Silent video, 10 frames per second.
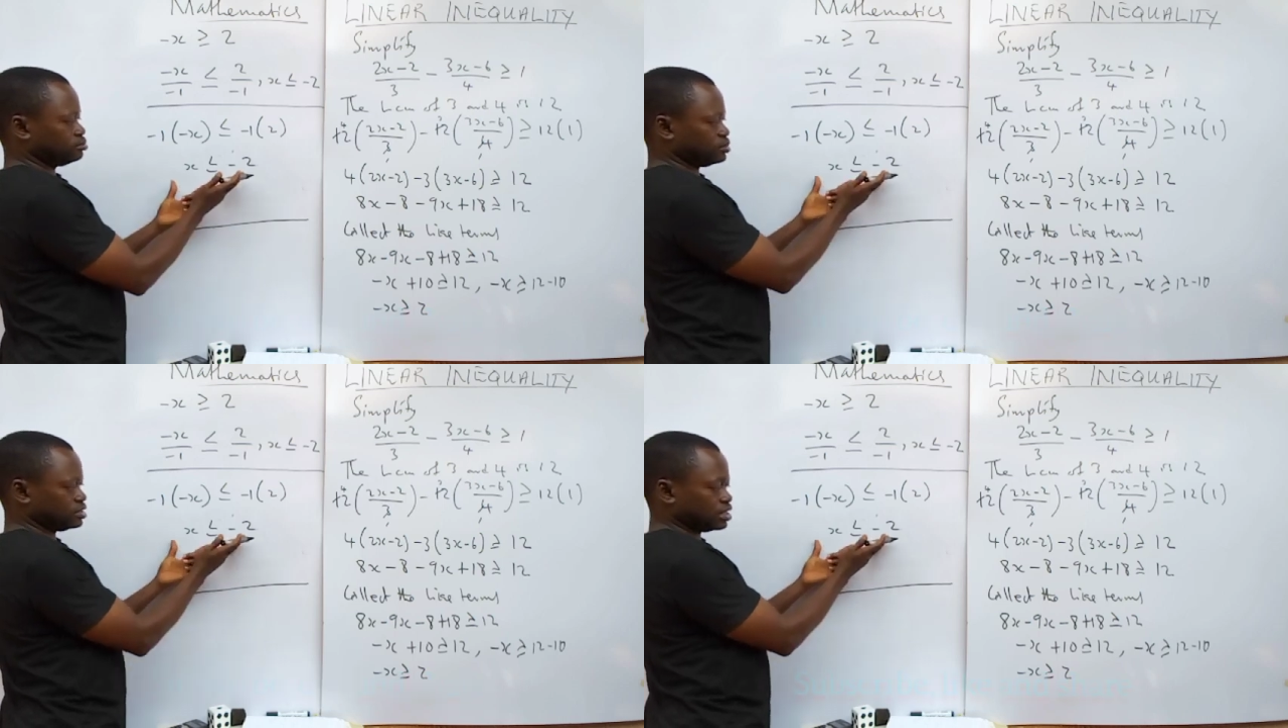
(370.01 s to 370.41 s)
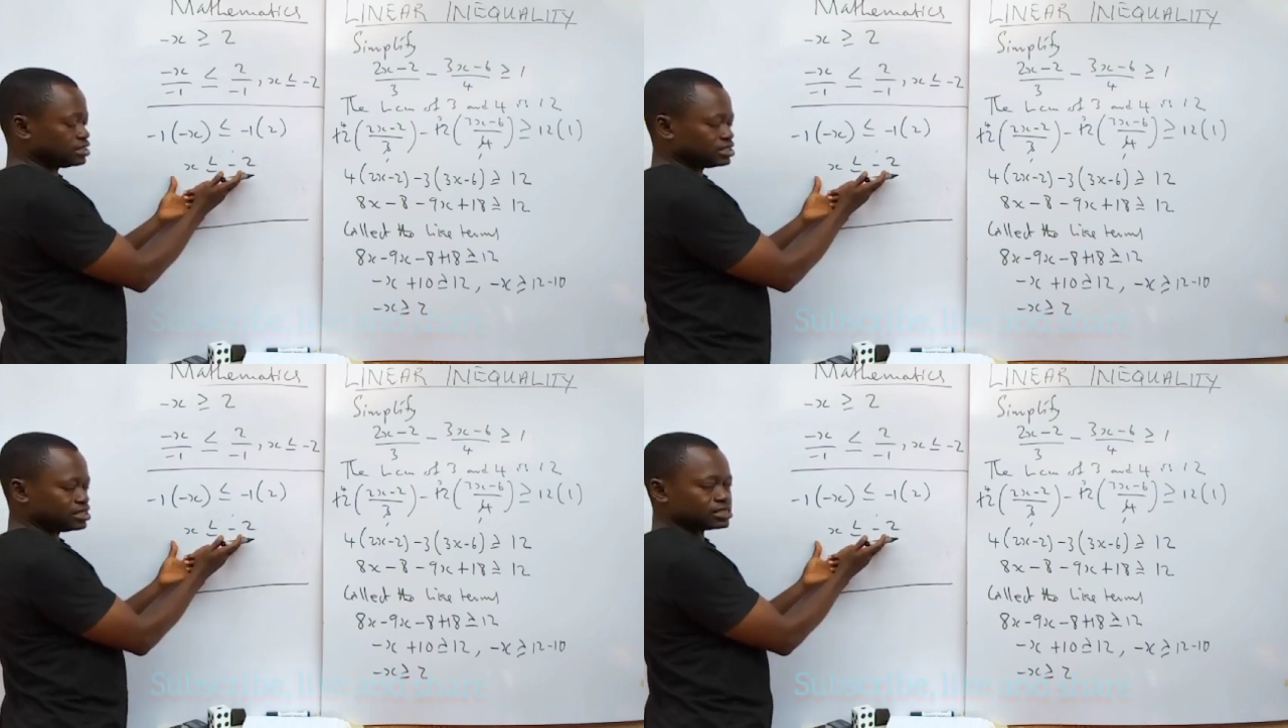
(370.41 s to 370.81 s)

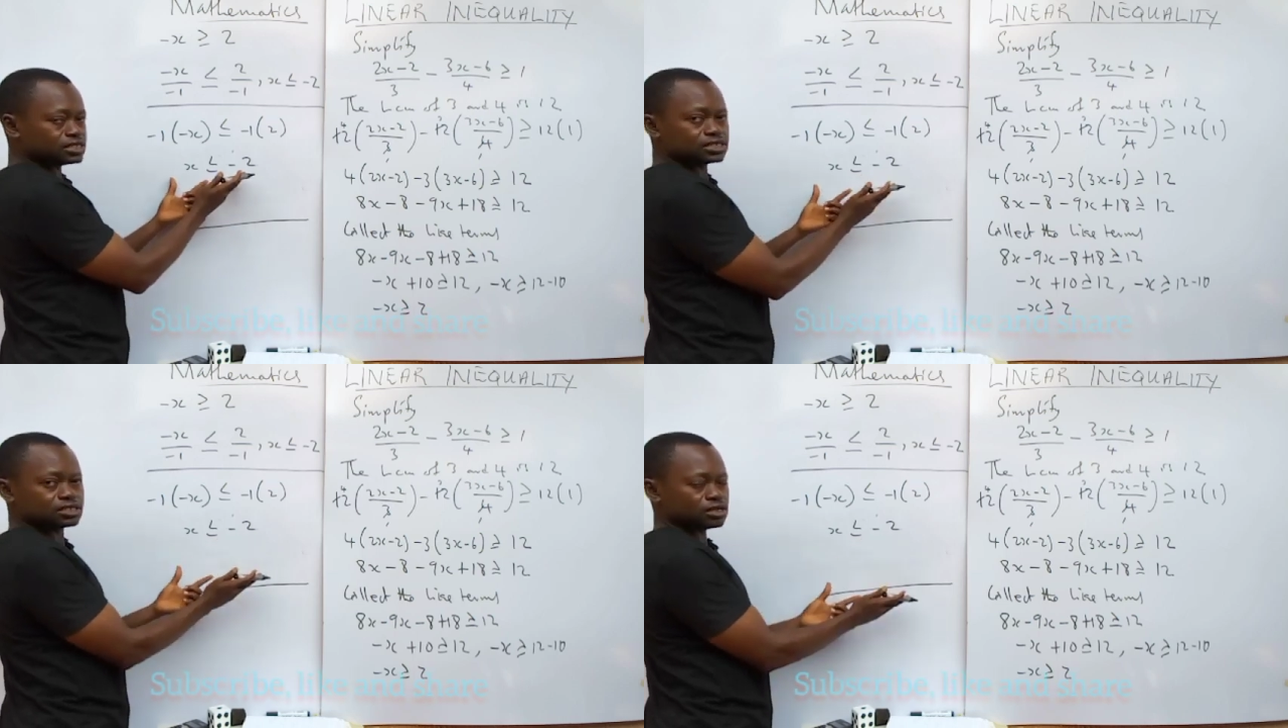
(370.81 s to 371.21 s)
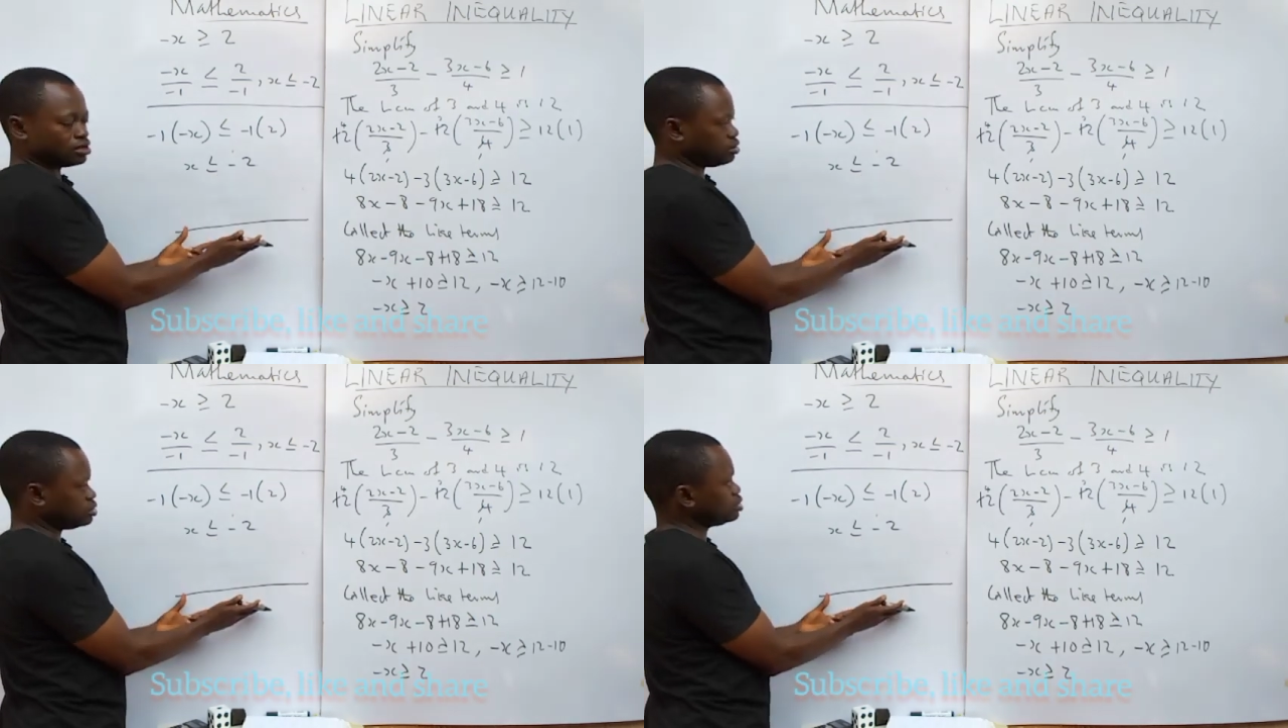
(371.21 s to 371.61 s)
Present this
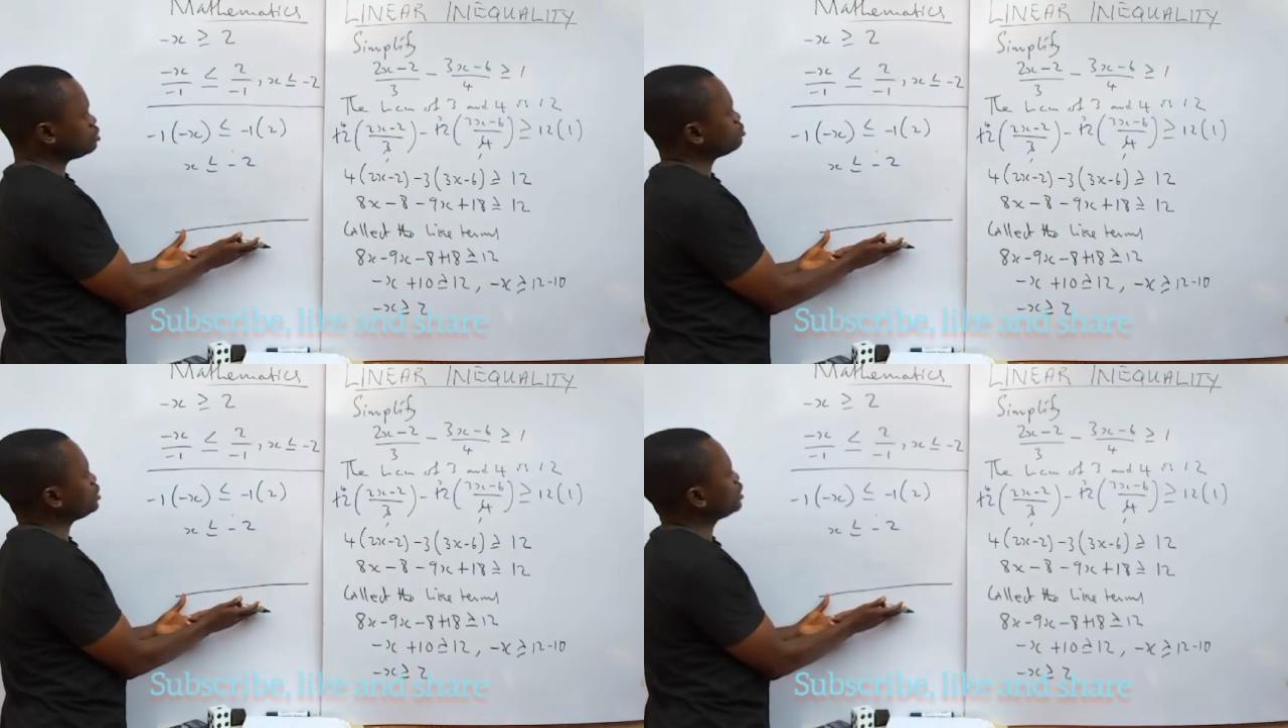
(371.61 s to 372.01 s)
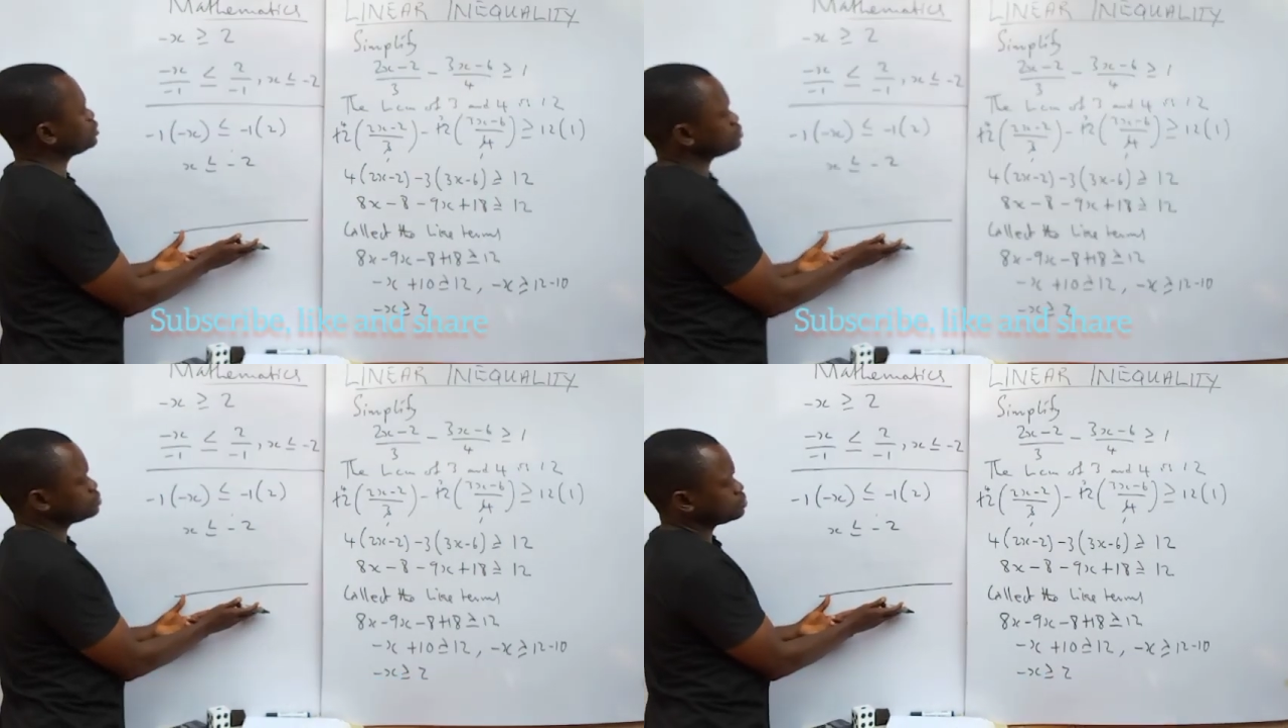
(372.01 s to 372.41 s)
on the number
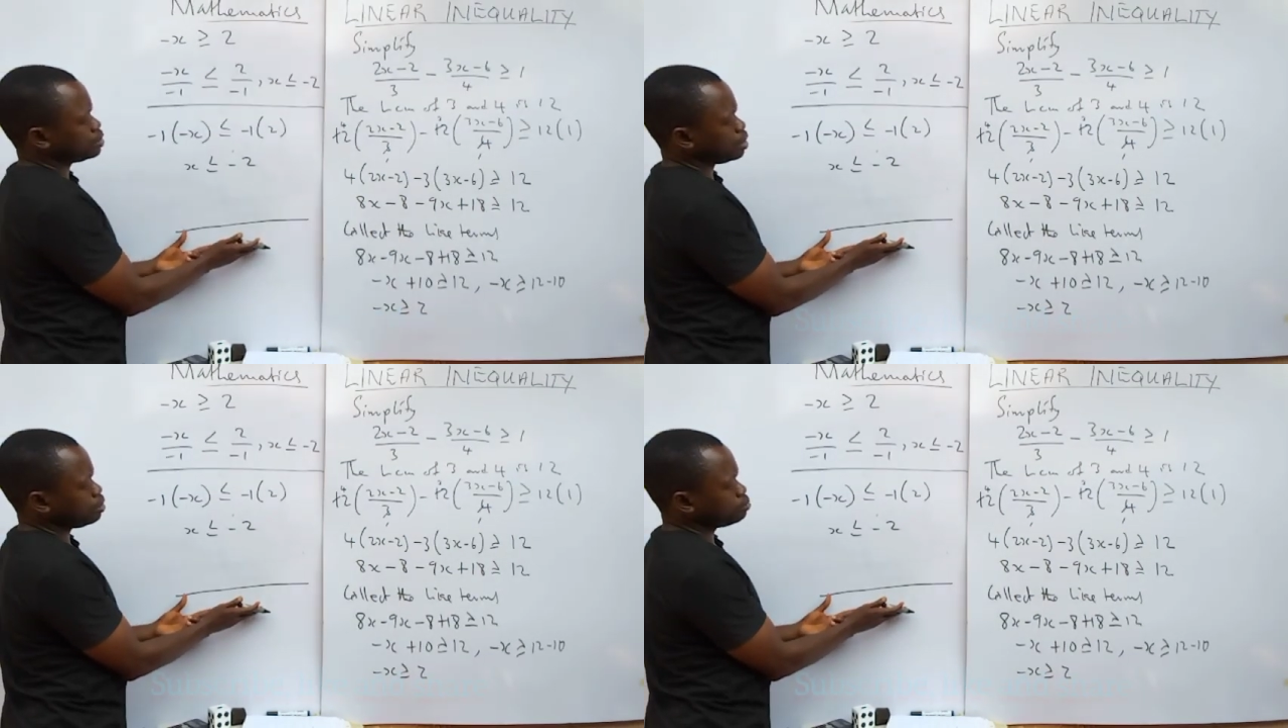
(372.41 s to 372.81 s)
line. I